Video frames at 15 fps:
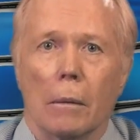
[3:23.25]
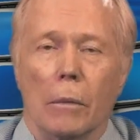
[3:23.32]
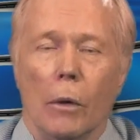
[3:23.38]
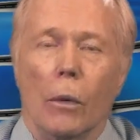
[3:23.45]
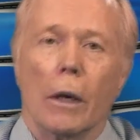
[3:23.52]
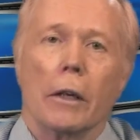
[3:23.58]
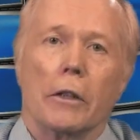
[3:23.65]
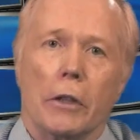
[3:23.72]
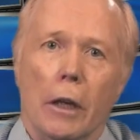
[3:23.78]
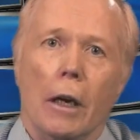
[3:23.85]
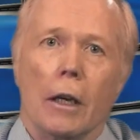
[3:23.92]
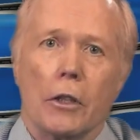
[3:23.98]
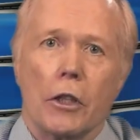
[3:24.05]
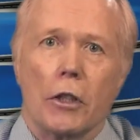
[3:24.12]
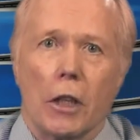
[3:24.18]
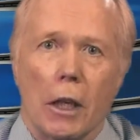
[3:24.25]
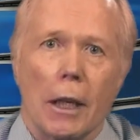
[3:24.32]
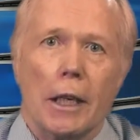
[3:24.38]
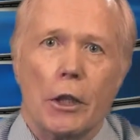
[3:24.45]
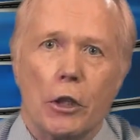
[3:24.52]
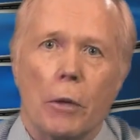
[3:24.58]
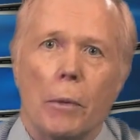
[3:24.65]
But what it does is it
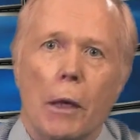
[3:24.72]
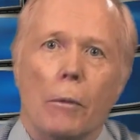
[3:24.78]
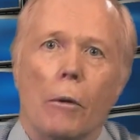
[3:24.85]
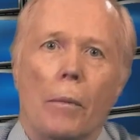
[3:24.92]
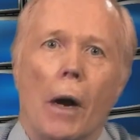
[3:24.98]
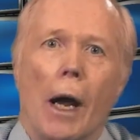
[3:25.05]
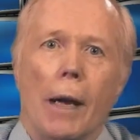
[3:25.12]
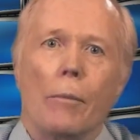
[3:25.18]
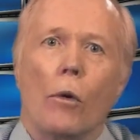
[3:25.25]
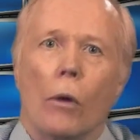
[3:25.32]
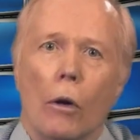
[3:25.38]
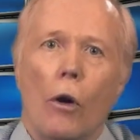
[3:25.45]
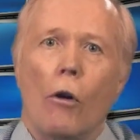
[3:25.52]
leads to people buying more